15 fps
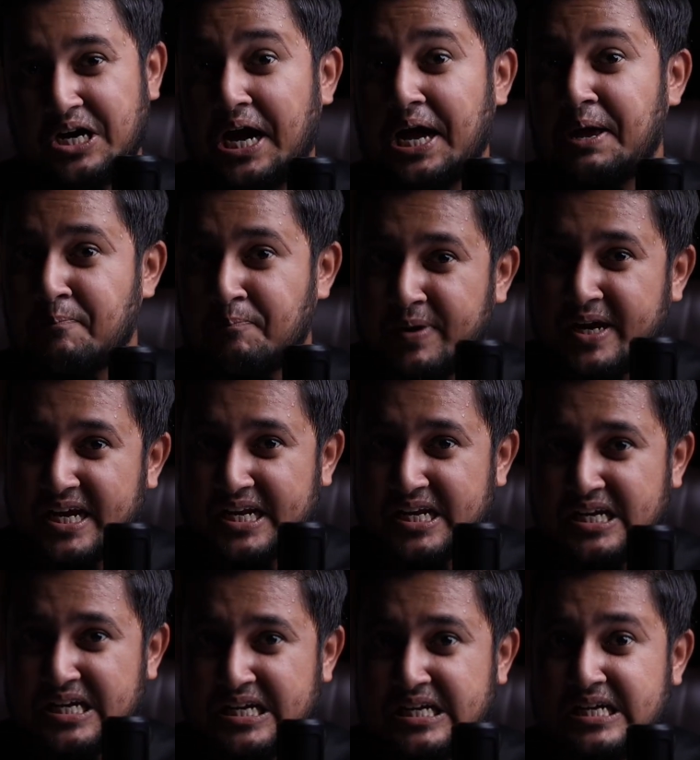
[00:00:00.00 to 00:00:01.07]
I
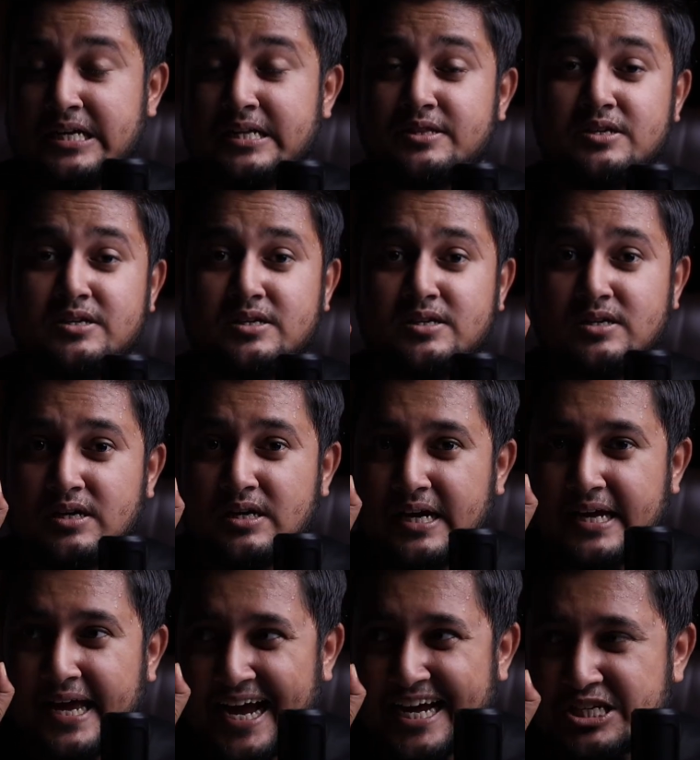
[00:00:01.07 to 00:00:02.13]
mean the
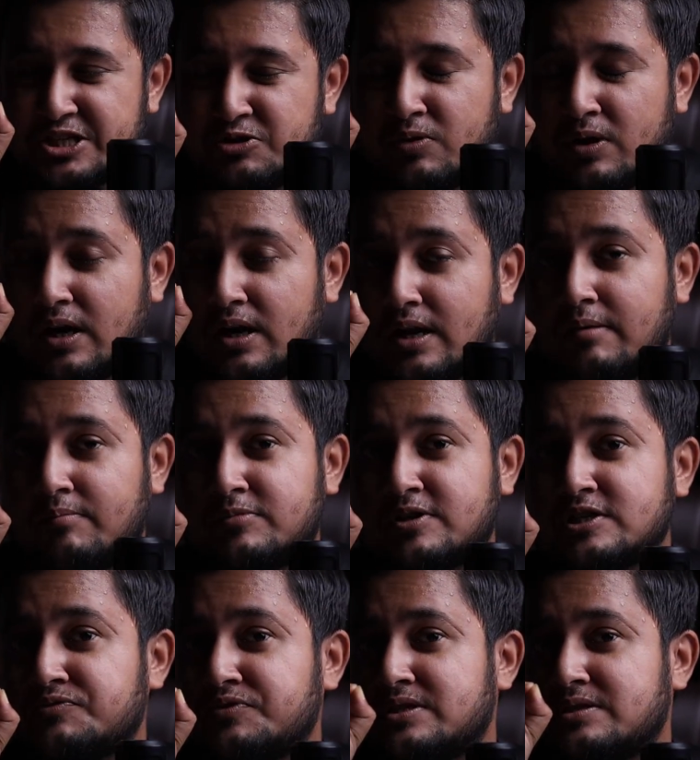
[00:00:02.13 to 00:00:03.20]
actual
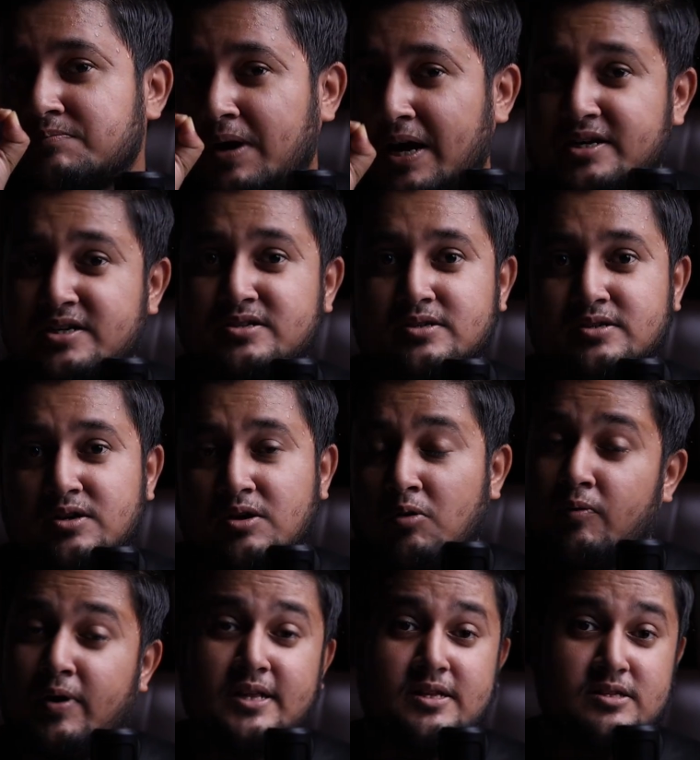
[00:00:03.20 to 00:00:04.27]
numbers which matter
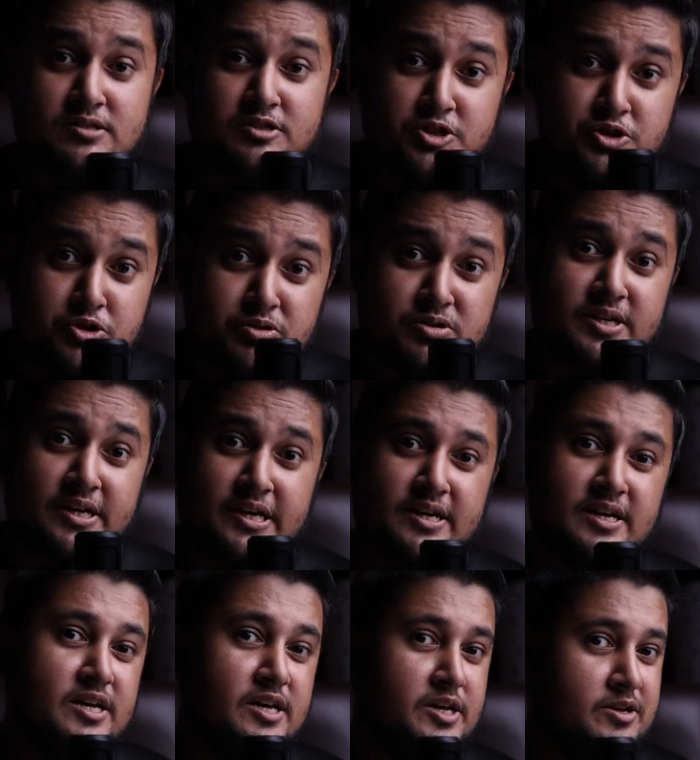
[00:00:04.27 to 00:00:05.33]
while
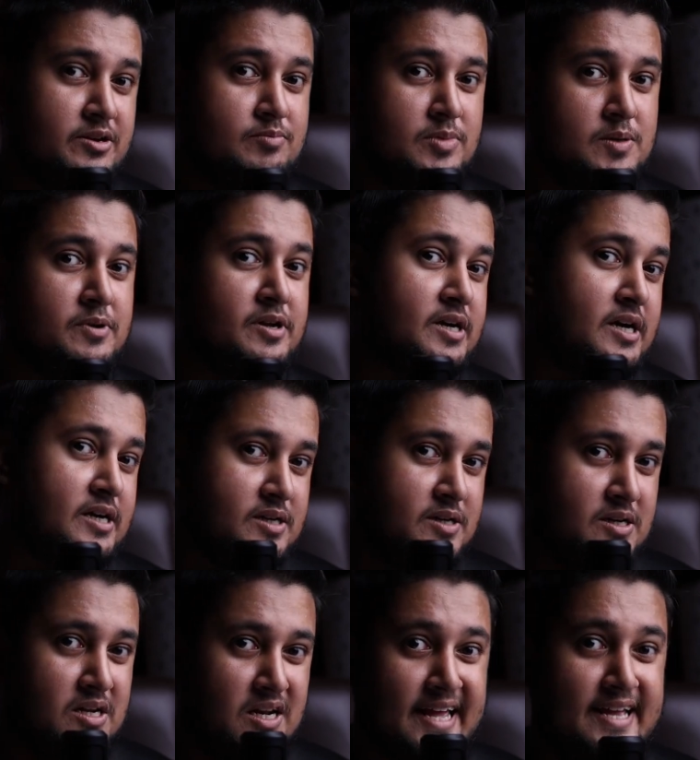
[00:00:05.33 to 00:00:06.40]
choosing your memory card,
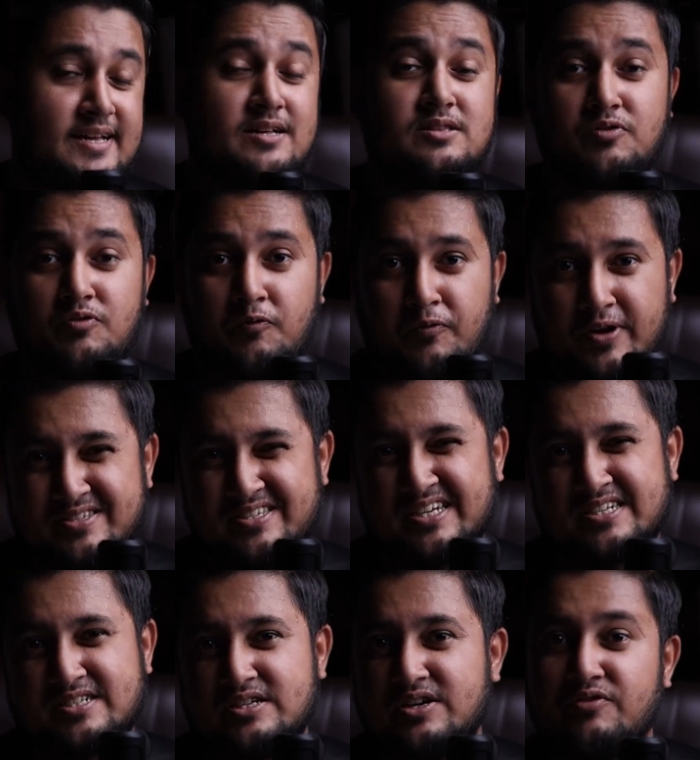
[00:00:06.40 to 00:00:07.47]
like the
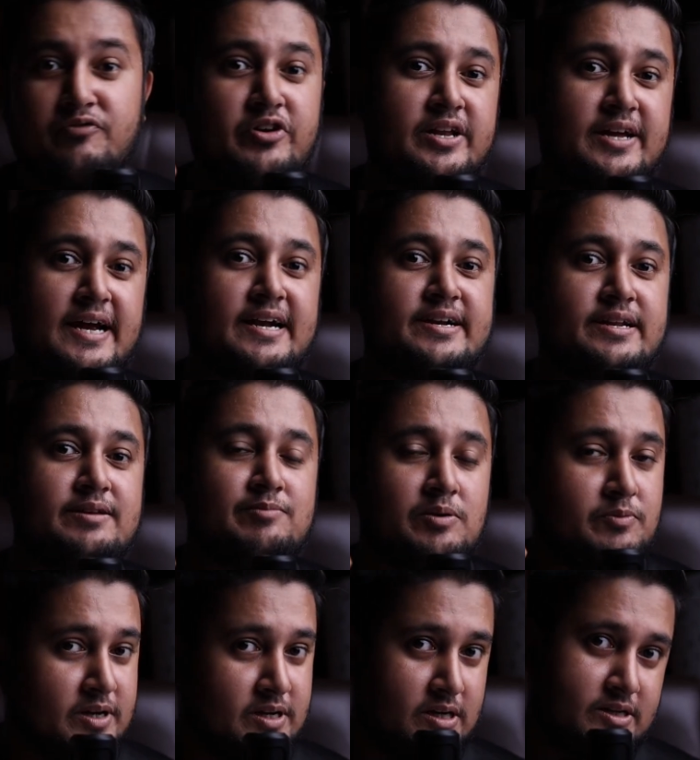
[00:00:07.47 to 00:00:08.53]
V60, V90
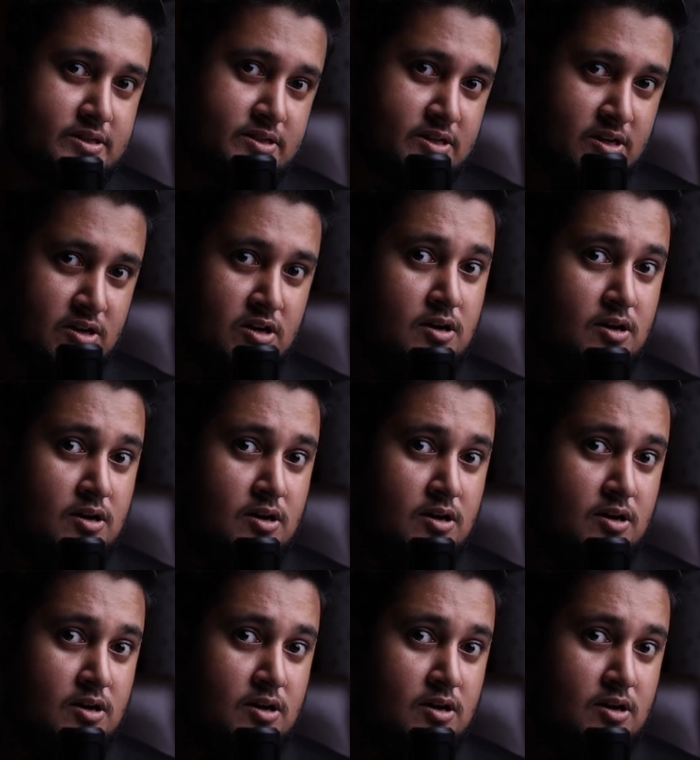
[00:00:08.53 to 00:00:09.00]
memory cards.